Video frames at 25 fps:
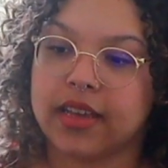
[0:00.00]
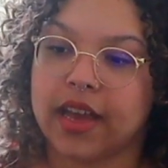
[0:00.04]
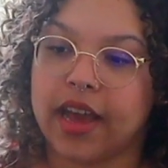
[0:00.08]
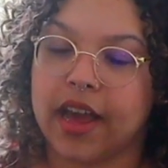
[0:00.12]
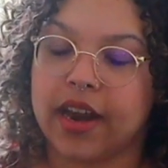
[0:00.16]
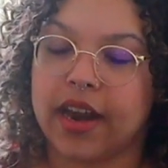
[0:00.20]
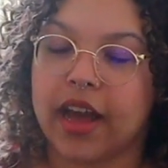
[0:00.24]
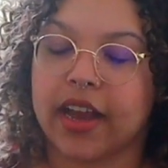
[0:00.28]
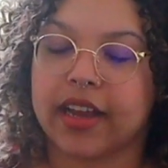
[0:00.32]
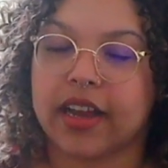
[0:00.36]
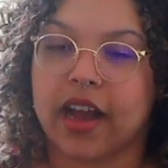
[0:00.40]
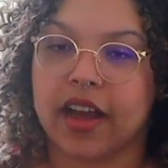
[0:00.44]

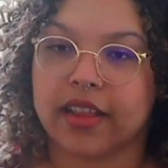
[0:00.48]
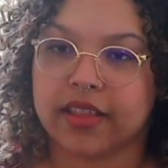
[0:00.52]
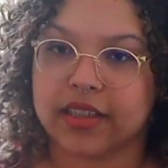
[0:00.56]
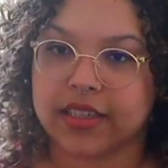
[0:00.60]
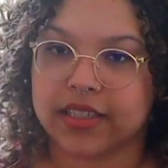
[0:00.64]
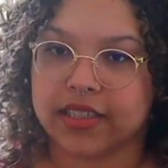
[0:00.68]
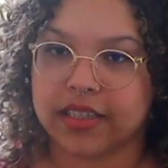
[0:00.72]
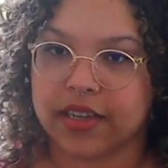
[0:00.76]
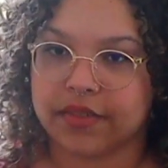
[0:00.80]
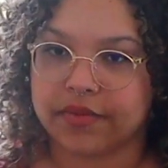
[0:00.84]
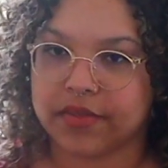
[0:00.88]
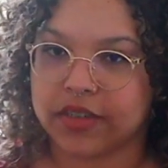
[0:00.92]
and I got
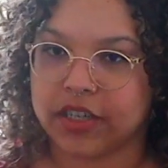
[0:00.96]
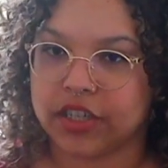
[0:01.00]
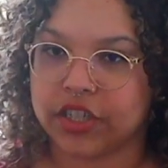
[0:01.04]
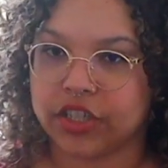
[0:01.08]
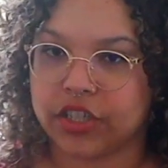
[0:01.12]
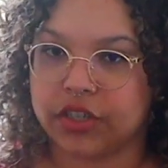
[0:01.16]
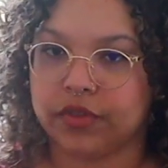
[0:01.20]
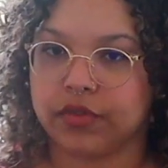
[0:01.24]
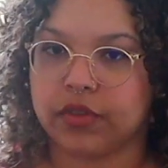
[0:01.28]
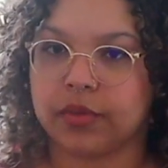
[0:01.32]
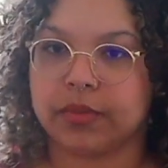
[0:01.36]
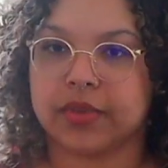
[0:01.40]
this
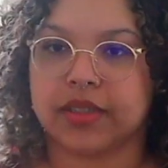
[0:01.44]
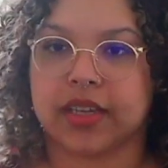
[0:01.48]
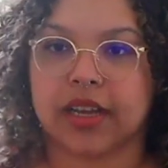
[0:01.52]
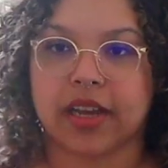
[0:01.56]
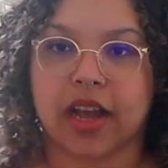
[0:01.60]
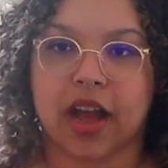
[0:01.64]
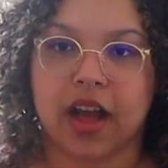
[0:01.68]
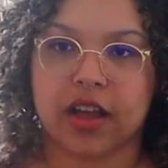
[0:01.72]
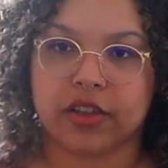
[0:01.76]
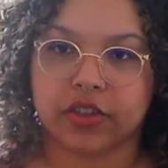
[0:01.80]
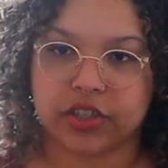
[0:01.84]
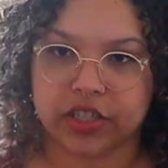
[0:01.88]
definition from
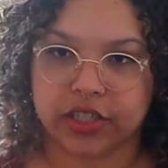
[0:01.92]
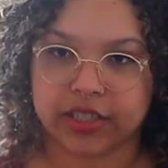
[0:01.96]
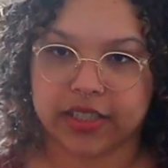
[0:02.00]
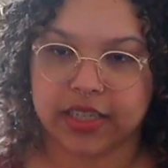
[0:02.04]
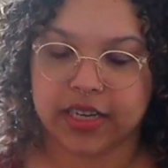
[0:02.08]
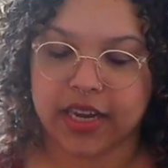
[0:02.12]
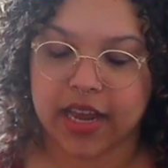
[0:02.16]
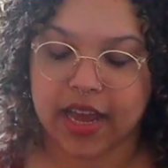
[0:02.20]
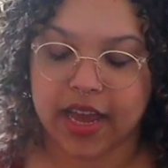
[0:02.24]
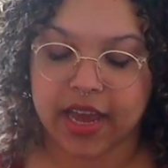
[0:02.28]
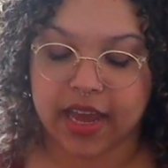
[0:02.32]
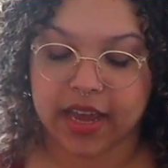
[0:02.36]
Psychology
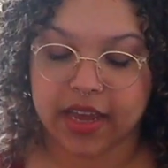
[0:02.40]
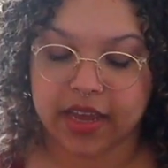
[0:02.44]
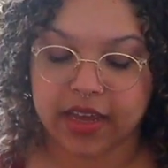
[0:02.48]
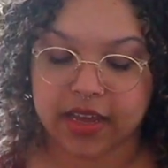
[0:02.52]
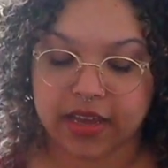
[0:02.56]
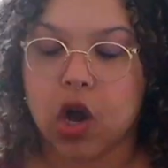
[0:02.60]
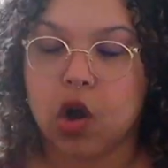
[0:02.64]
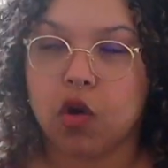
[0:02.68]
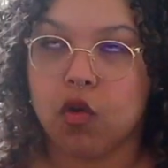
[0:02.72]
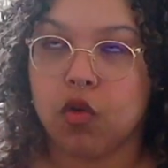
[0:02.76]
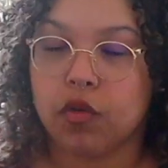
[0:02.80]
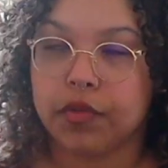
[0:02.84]
Today,
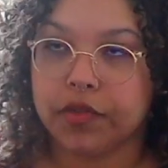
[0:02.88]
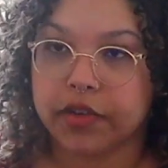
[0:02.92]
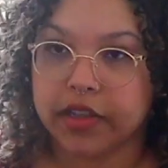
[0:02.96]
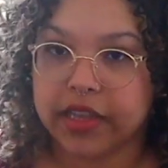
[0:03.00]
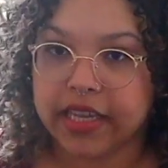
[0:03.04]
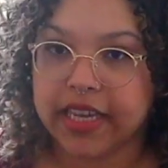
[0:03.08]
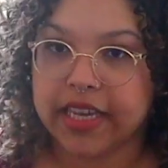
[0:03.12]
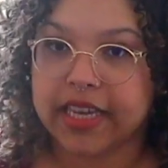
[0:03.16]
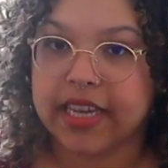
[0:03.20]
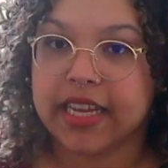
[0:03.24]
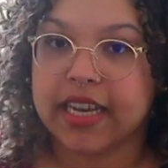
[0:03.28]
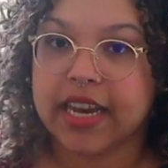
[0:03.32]

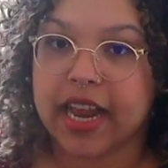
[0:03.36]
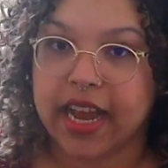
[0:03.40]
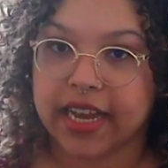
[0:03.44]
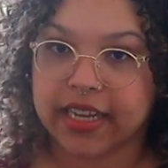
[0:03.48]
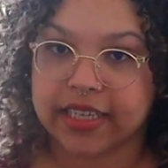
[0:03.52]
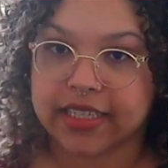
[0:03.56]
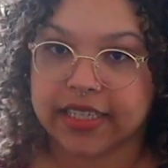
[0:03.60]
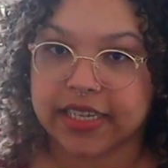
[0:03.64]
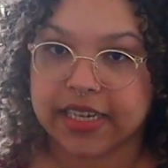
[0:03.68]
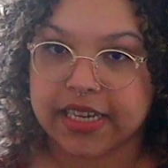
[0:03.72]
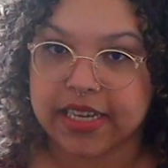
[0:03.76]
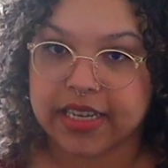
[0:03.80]
overly
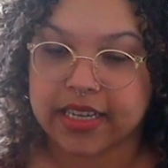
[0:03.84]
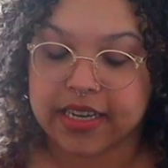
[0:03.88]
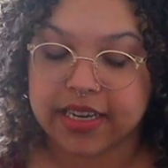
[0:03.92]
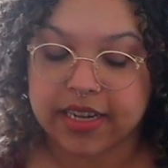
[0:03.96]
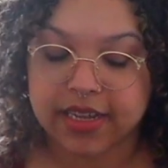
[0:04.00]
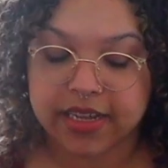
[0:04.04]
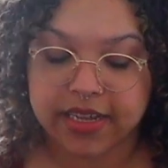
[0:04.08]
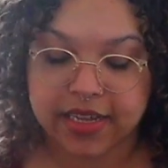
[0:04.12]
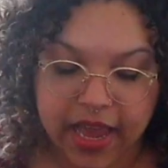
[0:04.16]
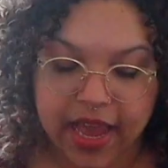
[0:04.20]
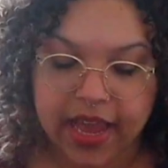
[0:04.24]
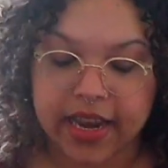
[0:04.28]
connected
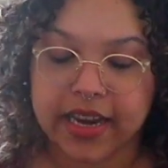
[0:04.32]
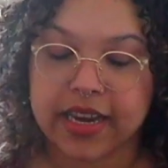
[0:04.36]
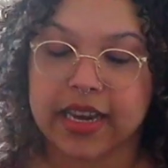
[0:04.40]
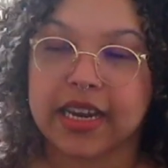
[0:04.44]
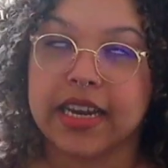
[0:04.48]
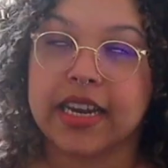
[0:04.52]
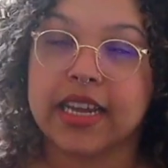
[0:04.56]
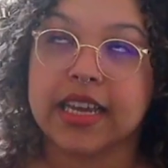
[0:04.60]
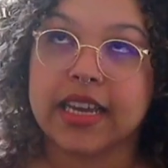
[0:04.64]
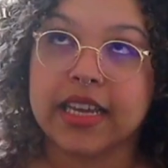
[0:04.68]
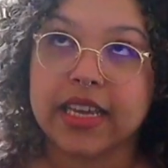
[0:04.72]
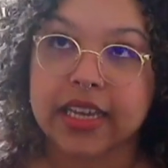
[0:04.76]

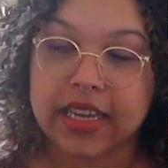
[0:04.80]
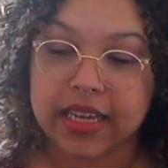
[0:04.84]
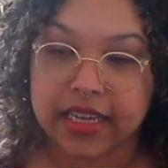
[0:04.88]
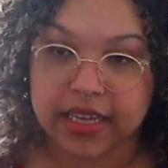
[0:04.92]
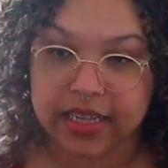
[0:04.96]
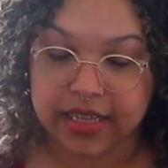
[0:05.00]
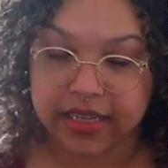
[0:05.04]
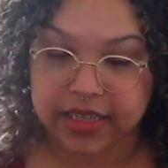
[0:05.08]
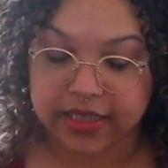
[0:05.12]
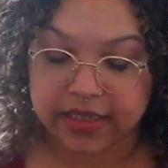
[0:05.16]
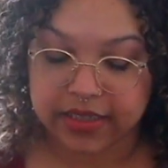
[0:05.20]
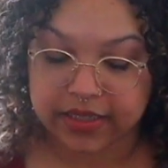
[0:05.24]
and
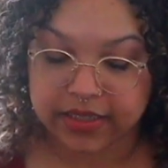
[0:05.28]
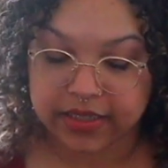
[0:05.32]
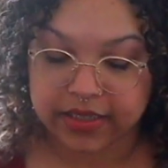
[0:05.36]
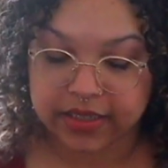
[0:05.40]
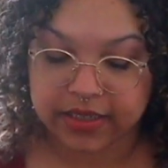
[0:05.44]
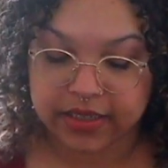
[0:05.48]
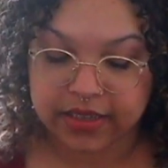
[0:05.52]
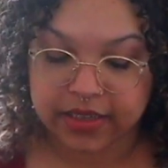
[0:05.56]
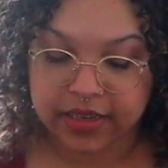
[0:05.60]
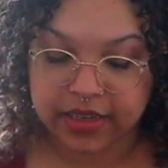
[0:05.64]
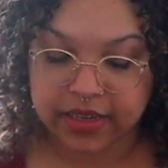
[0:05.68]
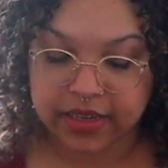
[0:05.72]

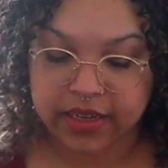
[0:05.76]
needs